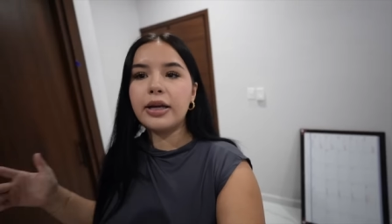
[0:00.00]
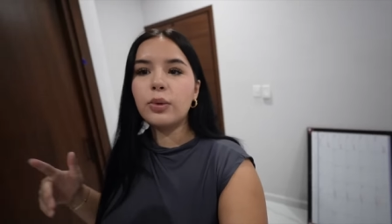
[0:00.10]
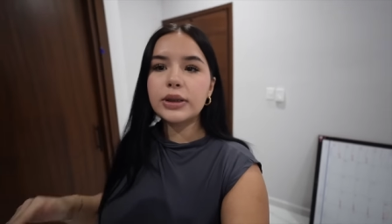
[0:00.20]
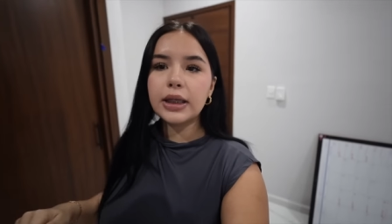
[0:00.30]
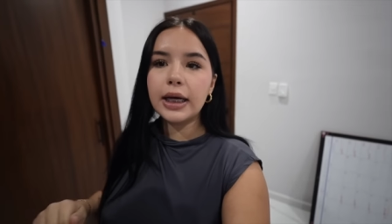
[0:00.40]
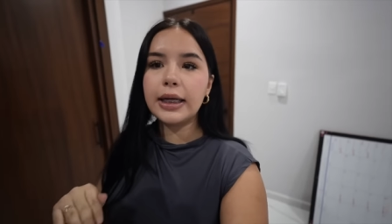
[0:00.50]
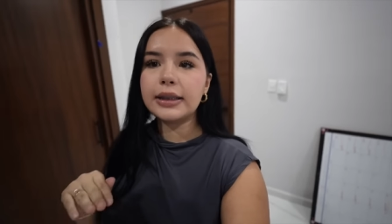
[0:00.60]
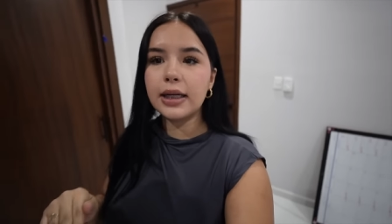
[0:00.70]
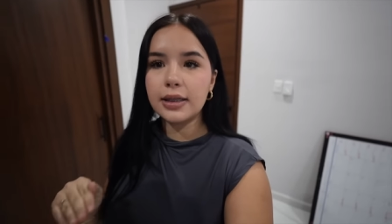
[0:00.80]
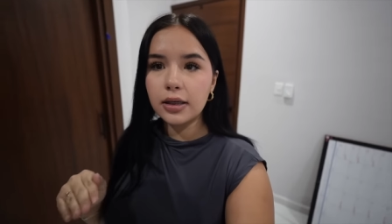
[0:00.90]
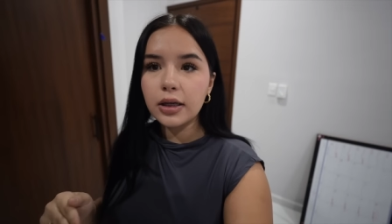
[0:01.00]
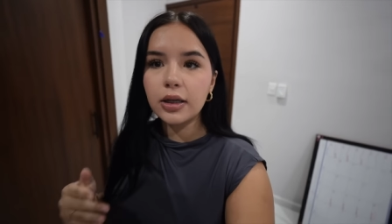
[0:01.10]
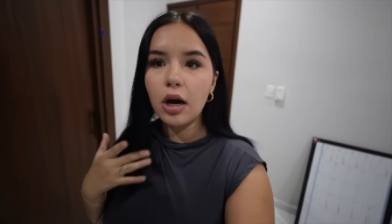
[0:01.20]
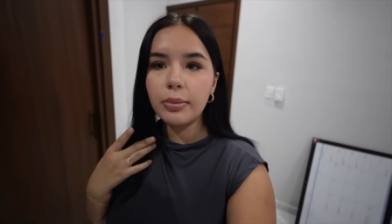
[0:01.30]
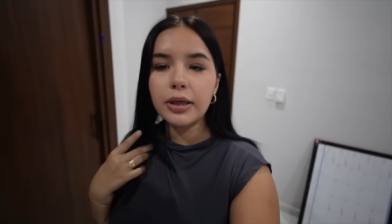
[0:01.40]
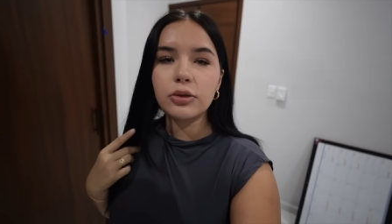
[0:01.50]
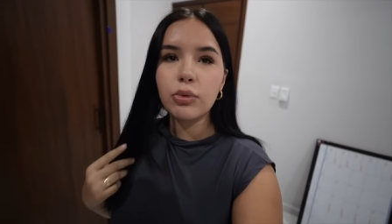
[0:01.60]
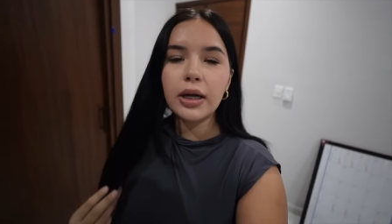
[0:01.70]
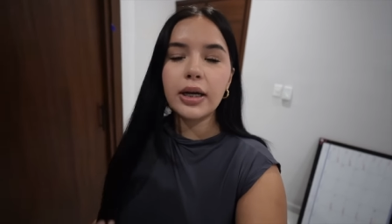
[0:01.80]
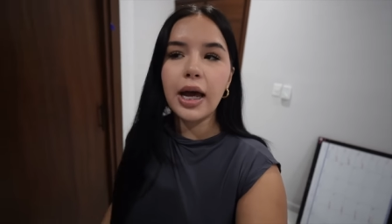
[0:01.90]
And it was a necessity, y'all, because
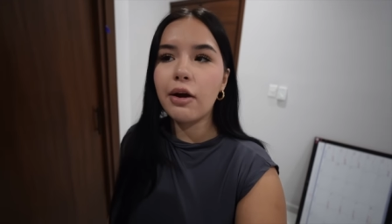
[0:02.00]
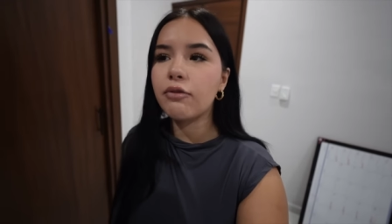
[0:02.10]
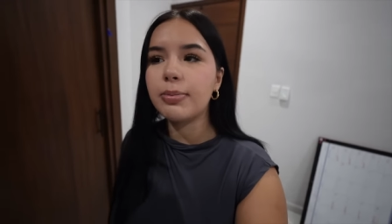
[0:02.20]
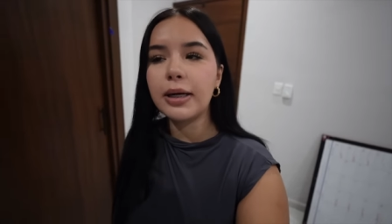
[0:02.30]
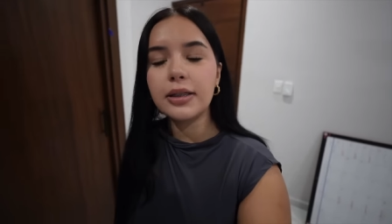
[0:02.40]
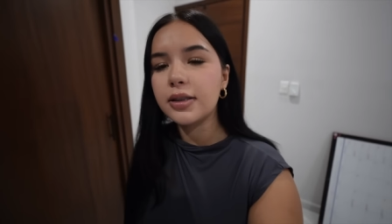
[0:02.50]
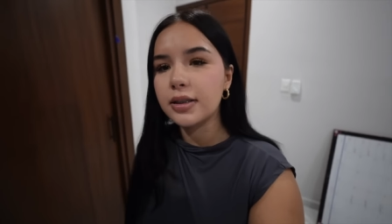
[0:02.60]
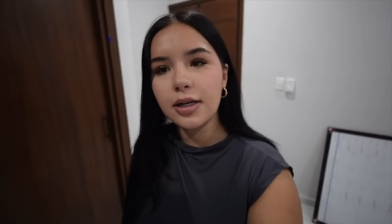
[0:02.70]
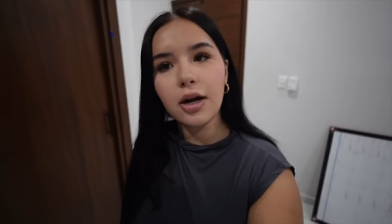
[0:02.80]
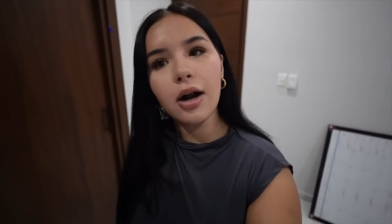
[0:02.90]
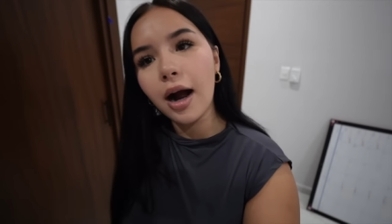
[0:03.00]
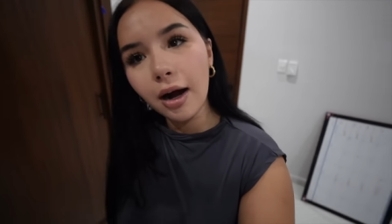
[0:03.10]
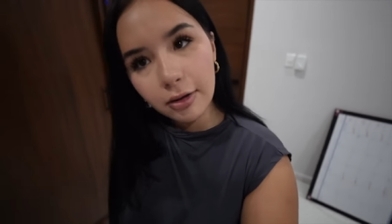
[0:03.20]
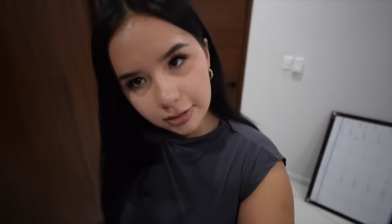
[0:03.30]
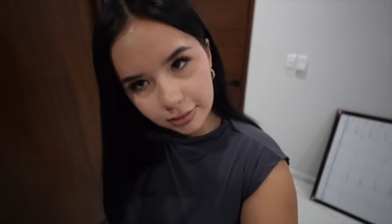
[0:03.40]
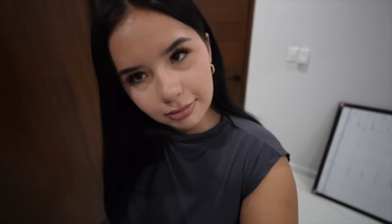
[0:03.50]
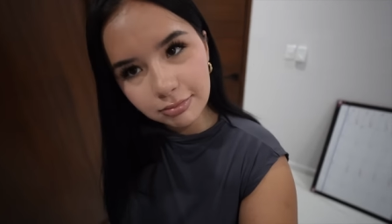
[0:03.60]
why could everybody see inside our house?